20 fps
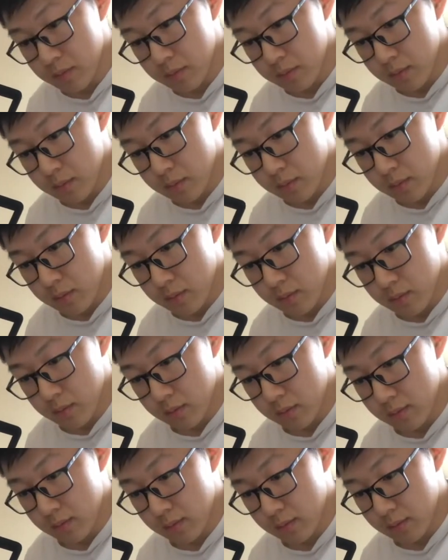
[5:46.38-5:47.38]

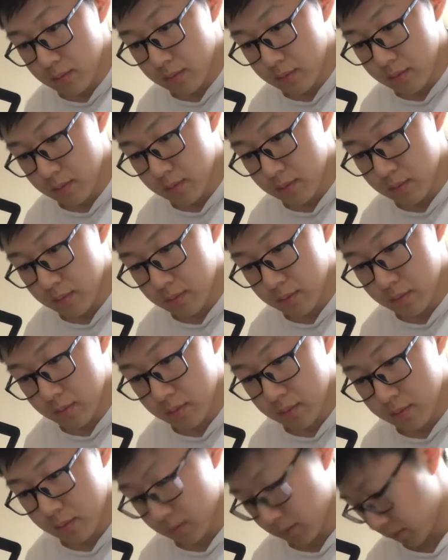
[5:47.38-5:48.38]

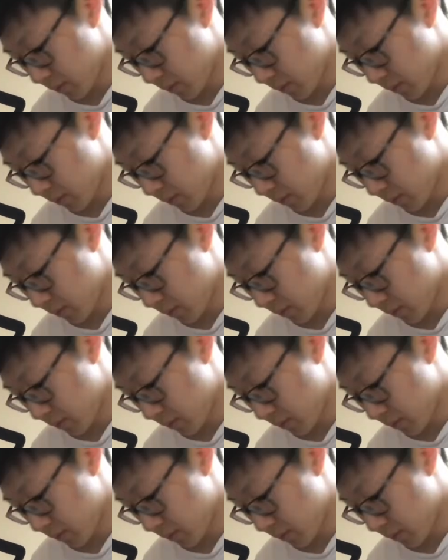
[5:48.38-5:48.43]
Nobody speaks.